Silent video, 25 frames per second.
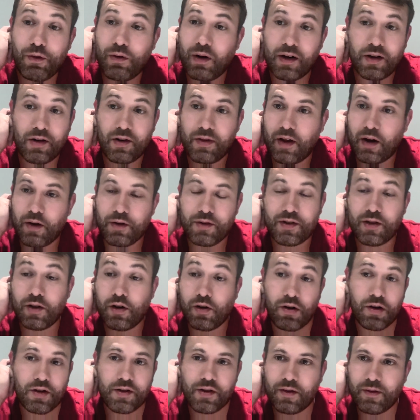
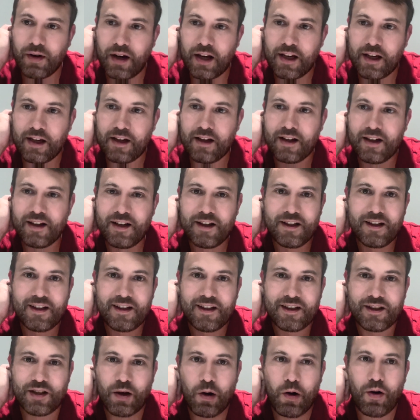€100,000 already.
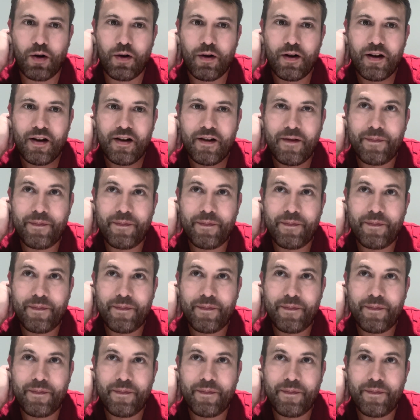So